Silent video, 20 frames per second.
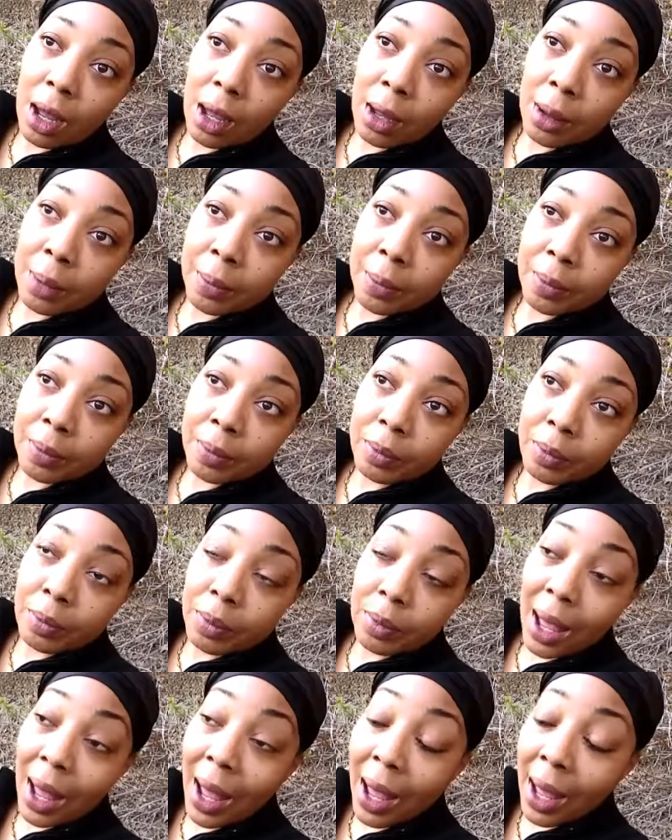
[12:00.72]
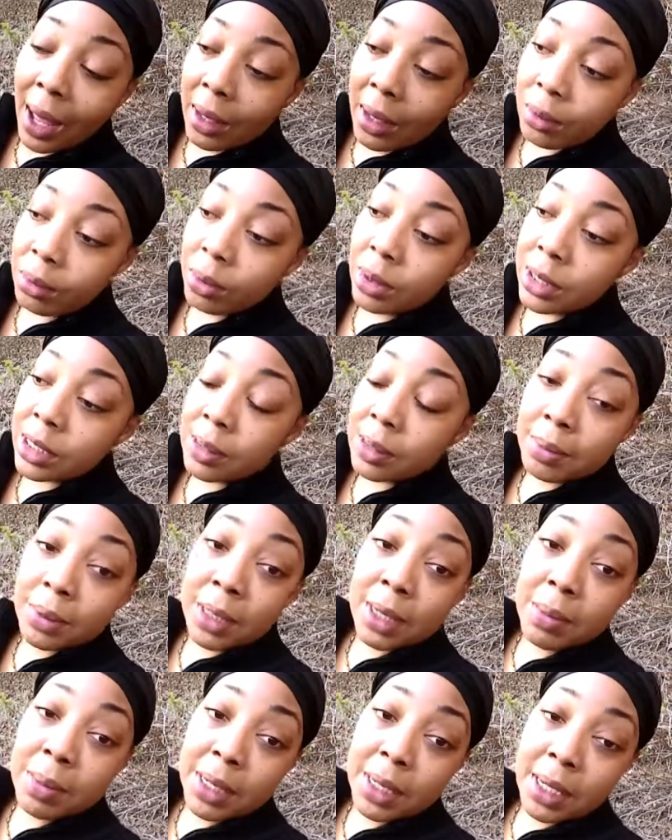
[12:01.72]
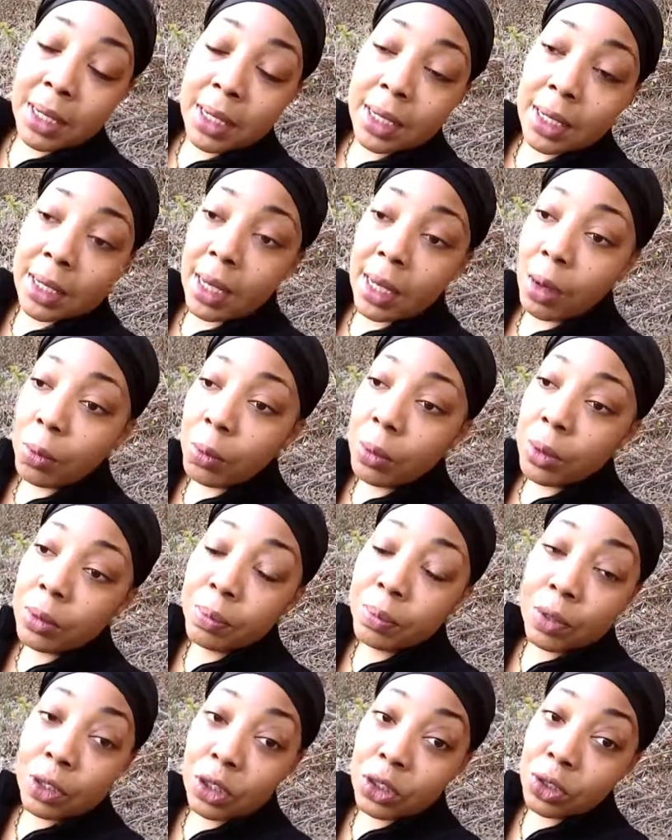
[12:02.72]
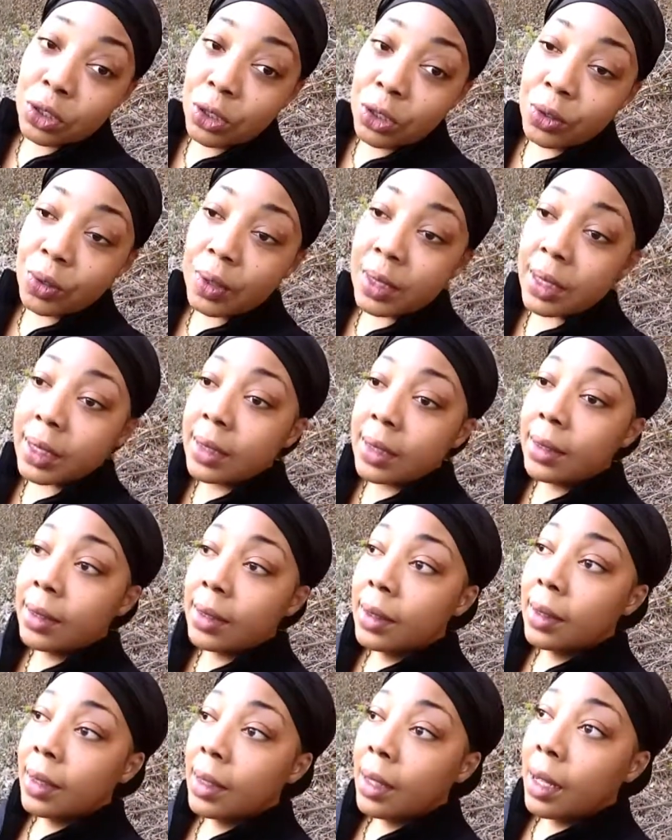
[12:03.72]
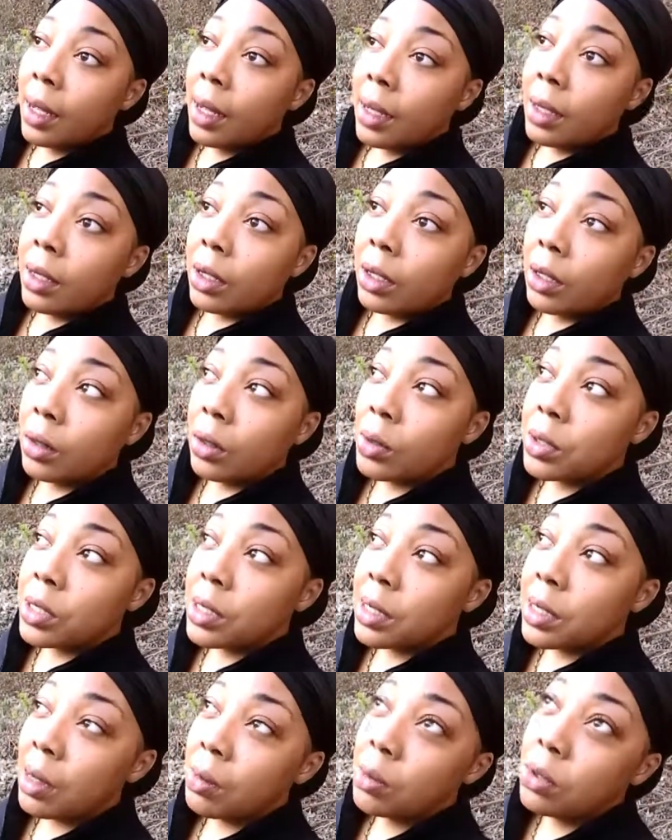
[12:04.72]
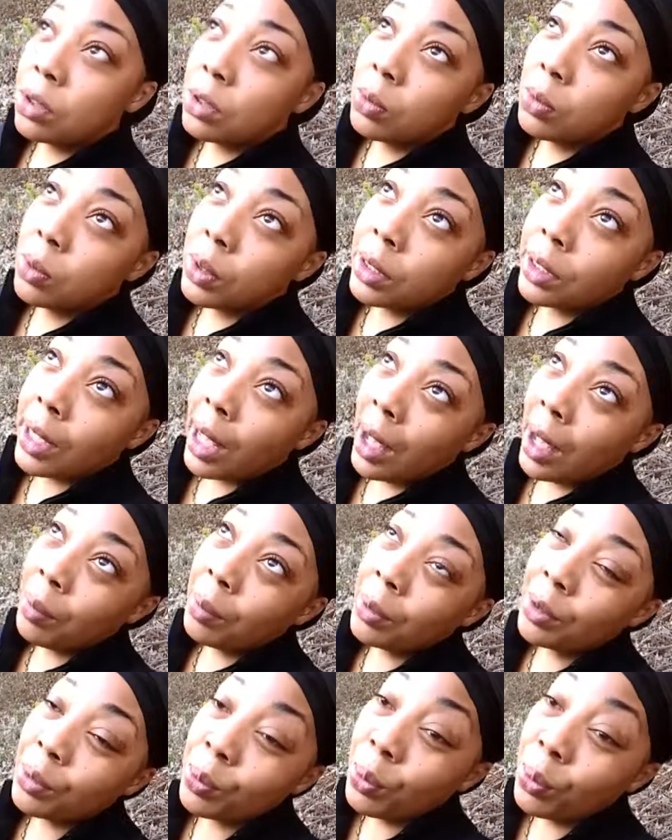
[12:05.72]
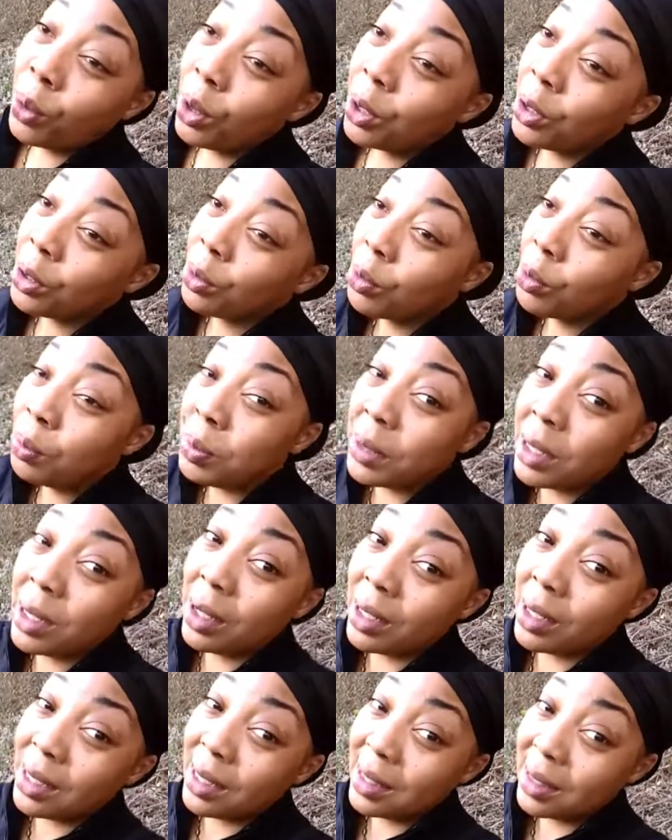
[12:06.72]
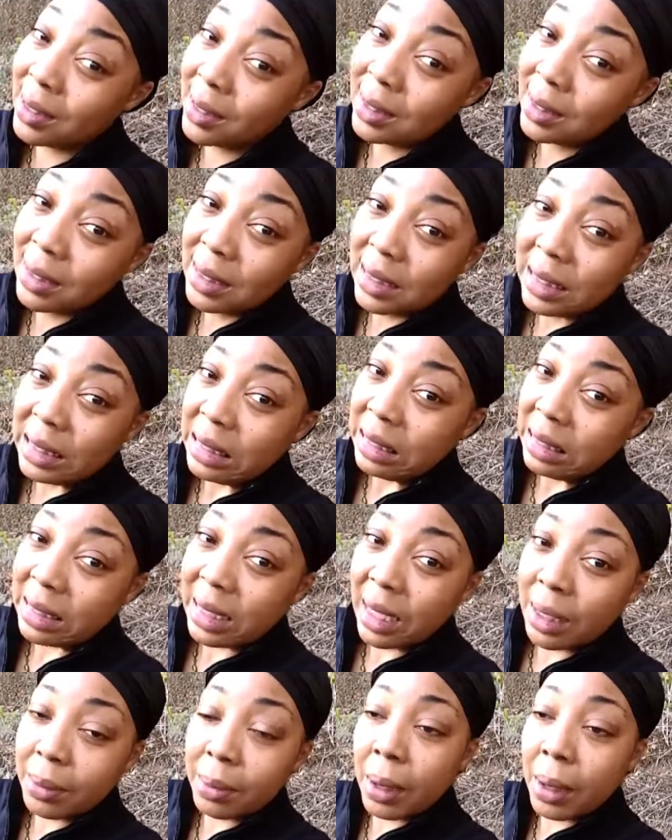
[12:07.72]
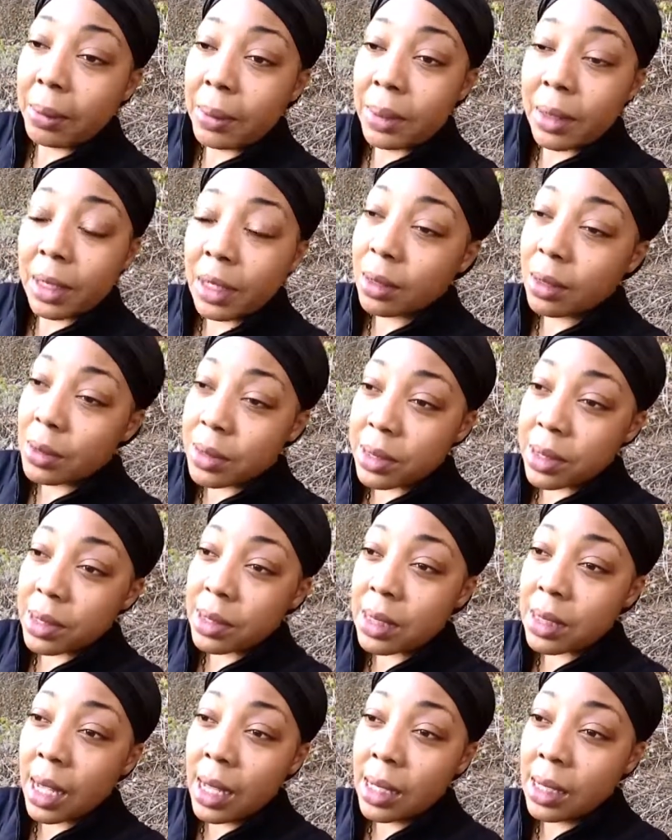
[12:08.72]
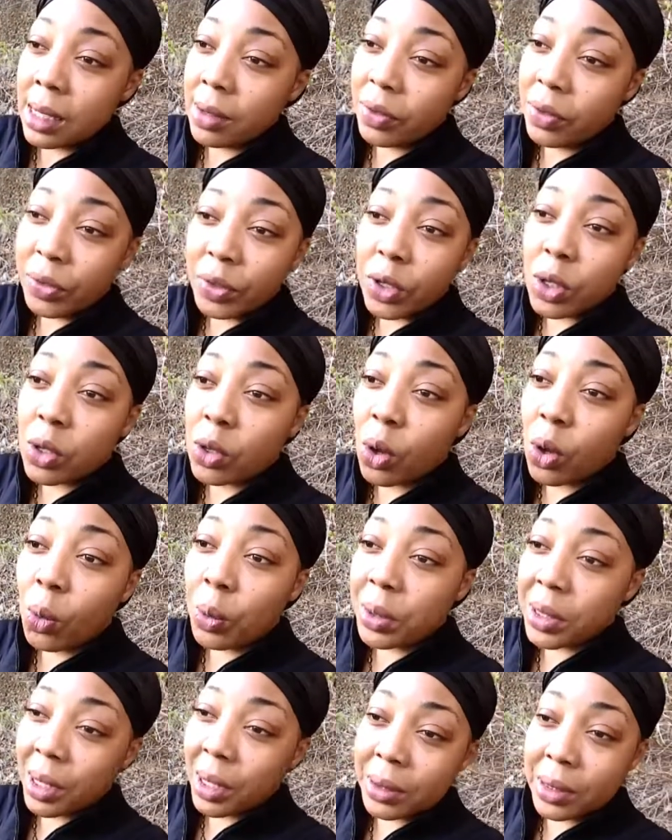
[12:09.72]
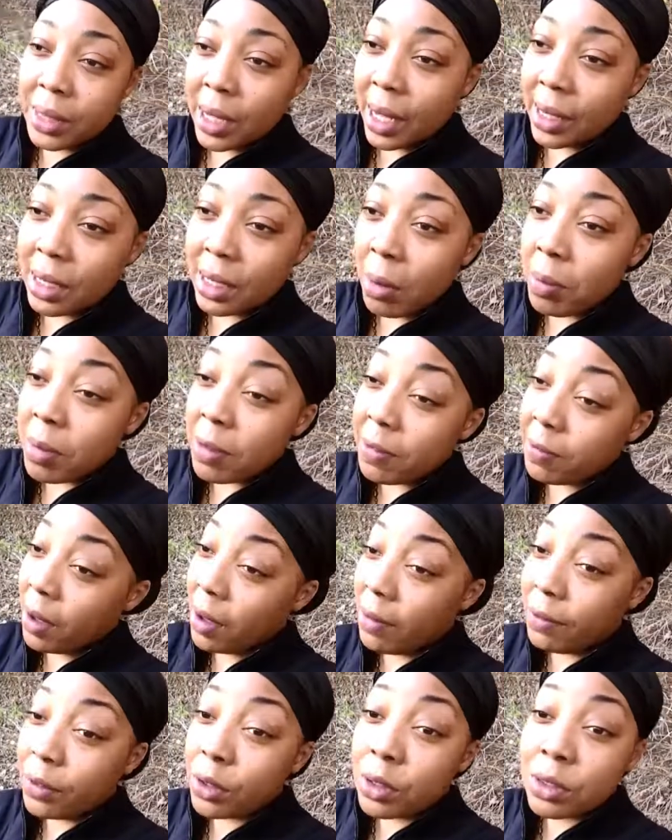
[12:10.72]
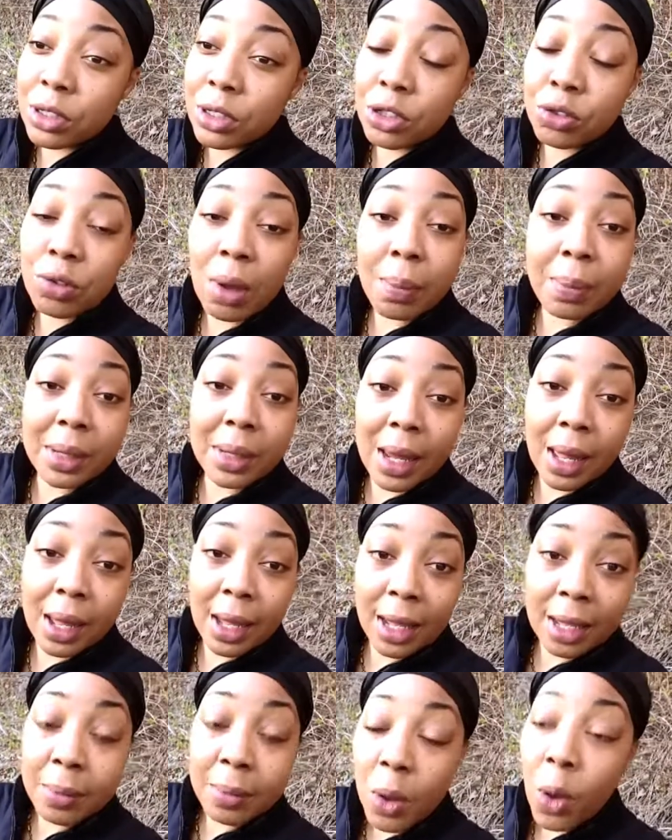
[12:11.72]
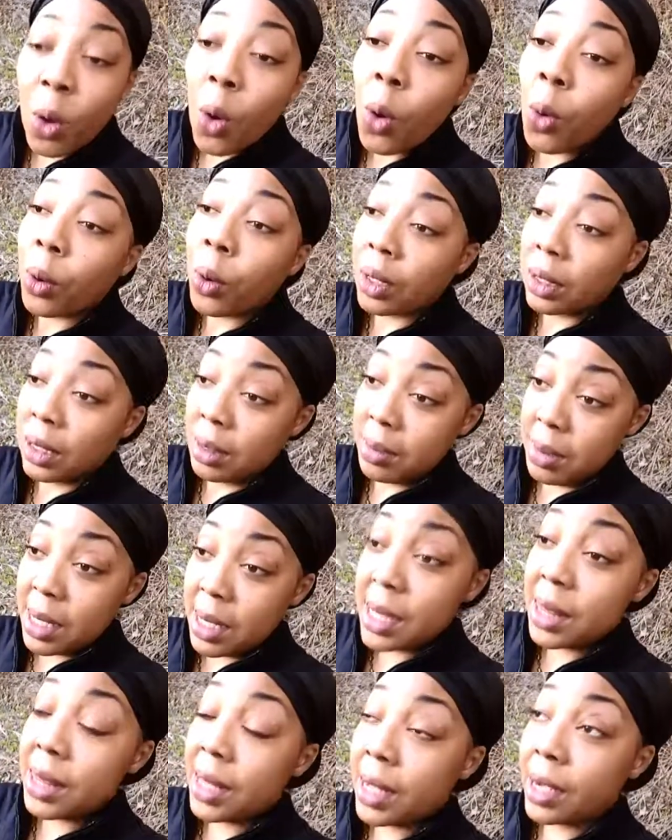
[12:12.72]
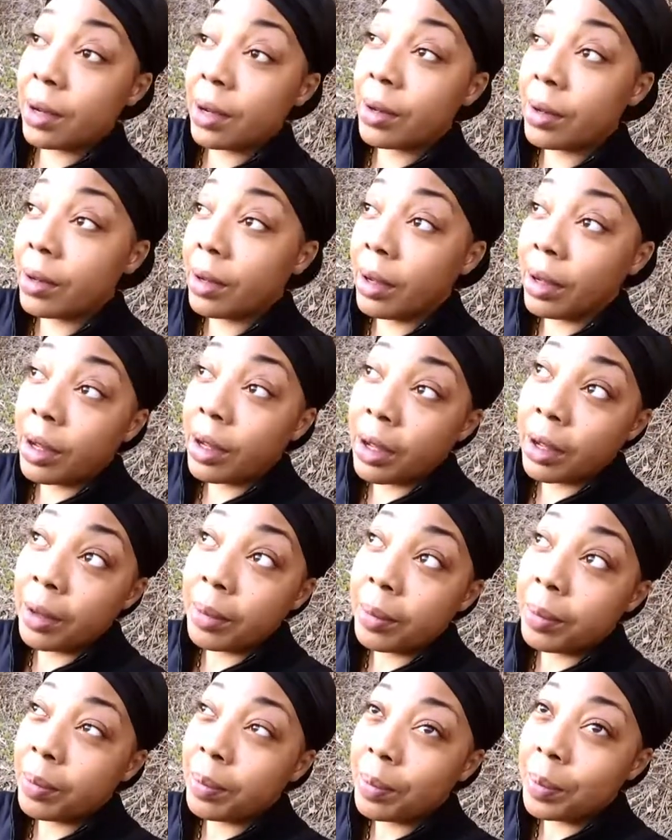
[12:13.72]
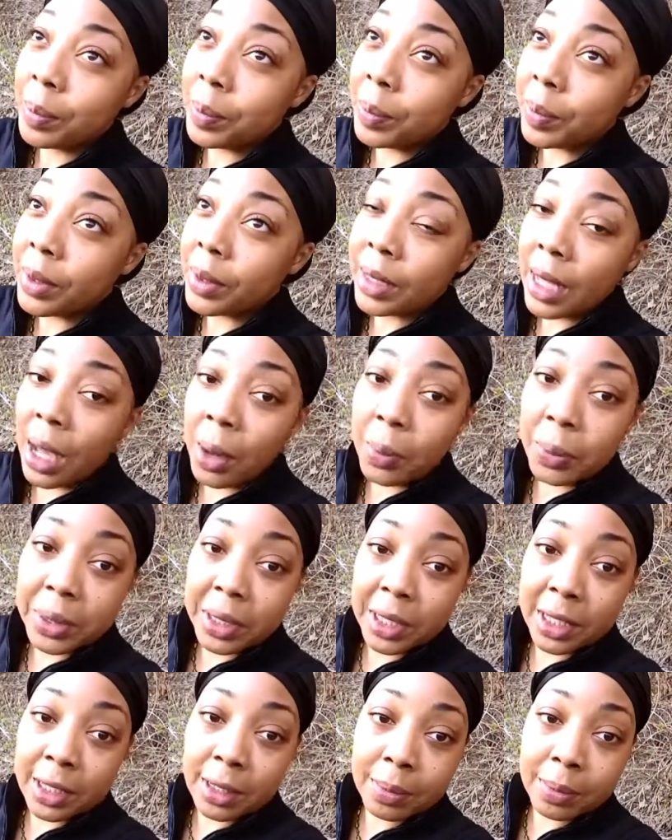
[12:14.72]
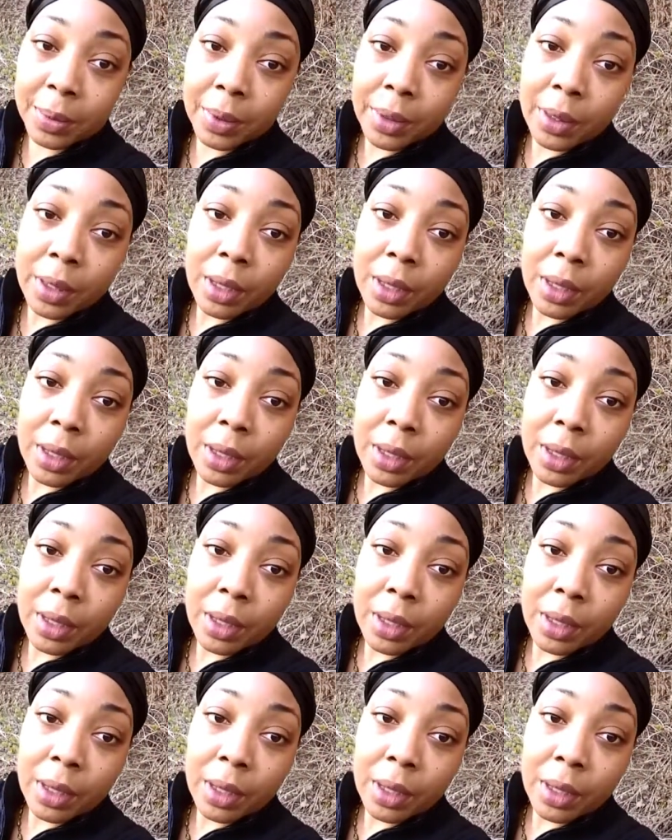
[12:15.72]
hot with some lemon in it? I wouldn't put sugar in it. The closest I would do with that, with water, would be honey. That'd probably be the closest. And if you can go without that, that would be fine. If you could just drop a lime or lemon in there, that would keep